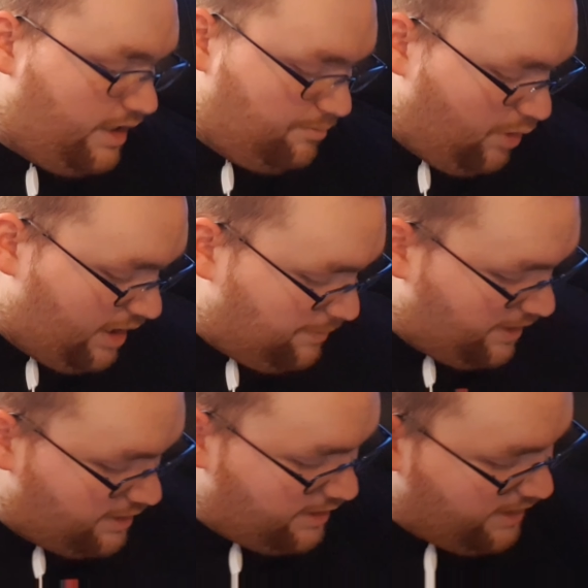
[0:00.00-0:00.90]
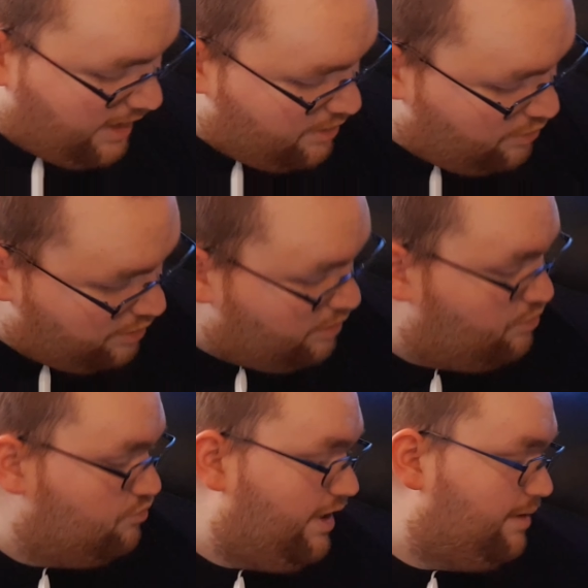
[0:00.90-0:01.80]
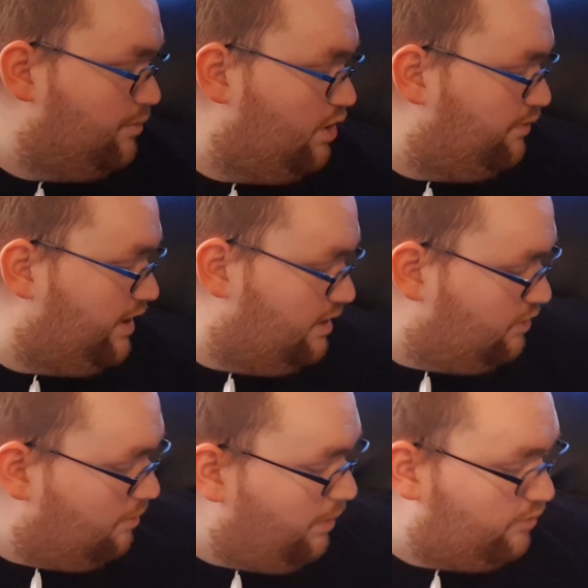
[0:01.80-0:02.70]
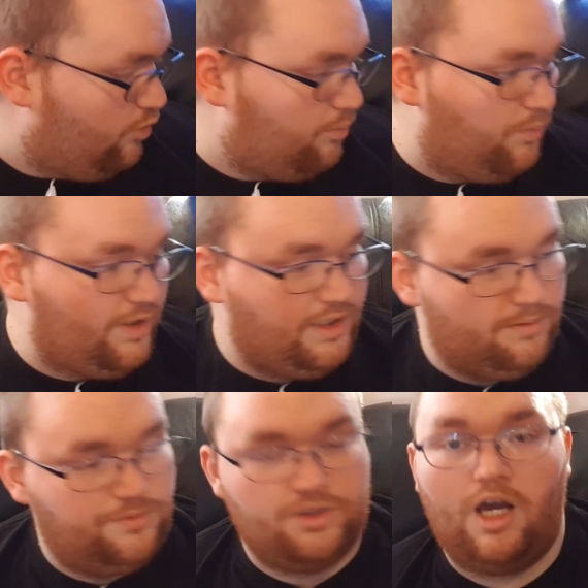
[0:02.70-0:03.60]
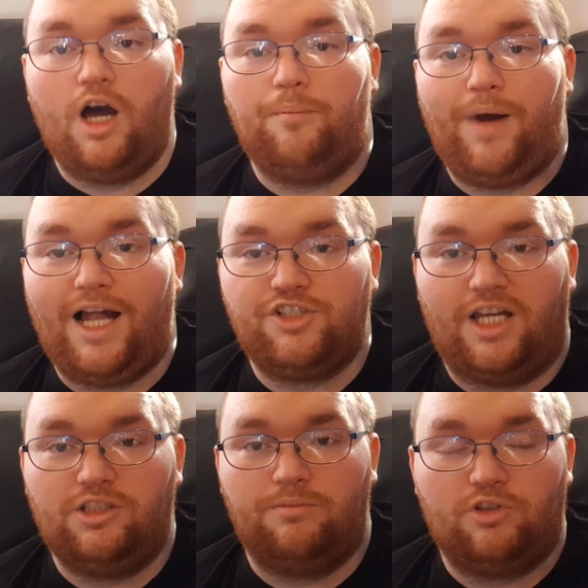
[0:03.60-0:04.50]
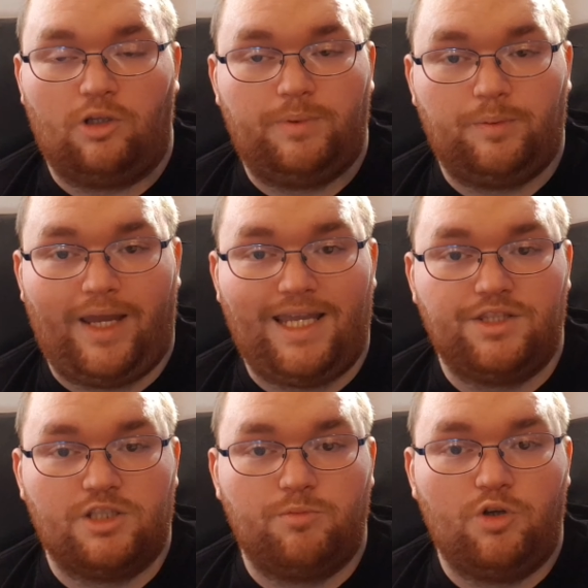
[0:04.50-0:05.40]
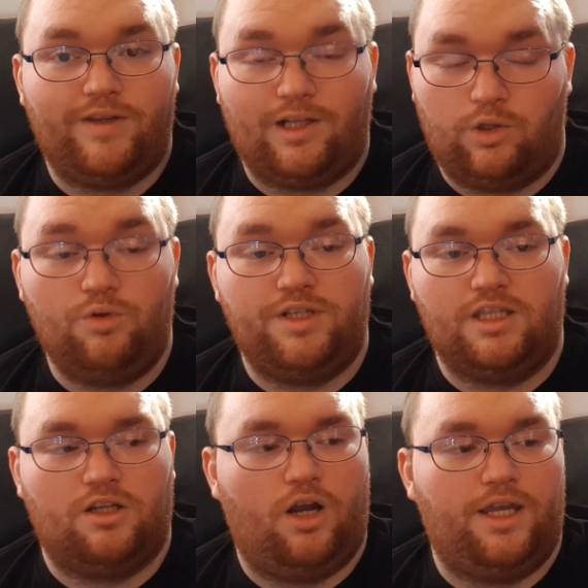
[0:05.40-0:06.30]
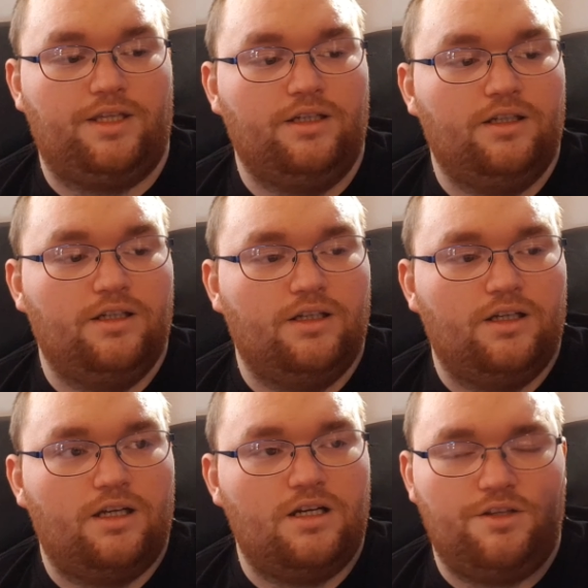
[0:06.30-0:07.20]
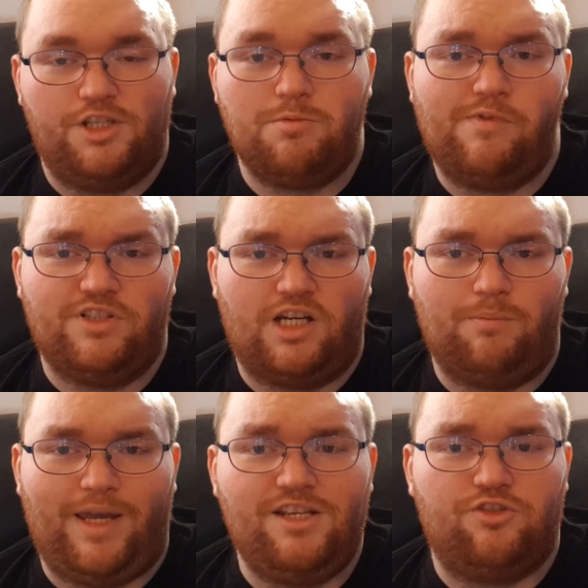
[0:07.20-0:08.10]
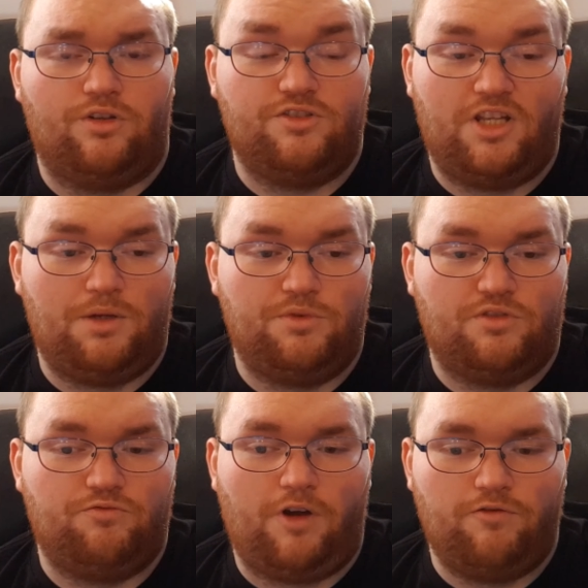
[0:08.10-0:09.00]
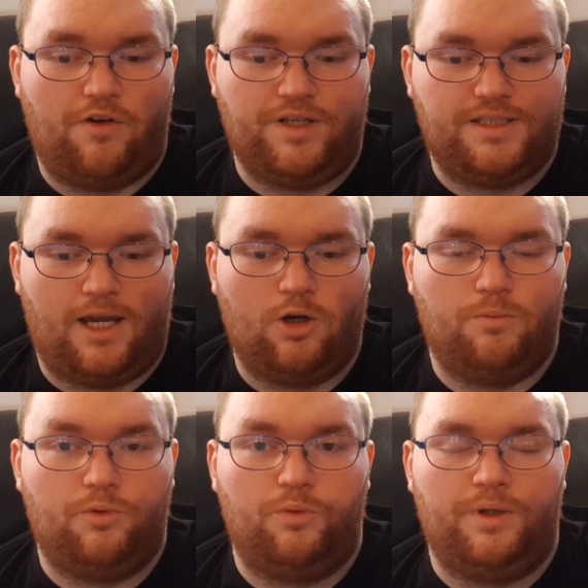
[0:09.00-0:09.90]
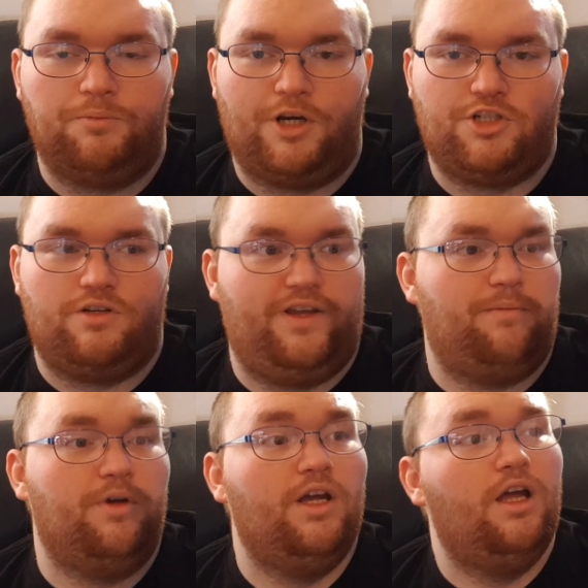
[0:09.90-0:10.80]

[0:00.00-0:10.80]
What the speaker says: In my opinion, again, another great movie done by Robin Williams. Patch Adams, a lot of people hate this movie, including the guy this movie is kind of based on, said it was a very terrible impression of him.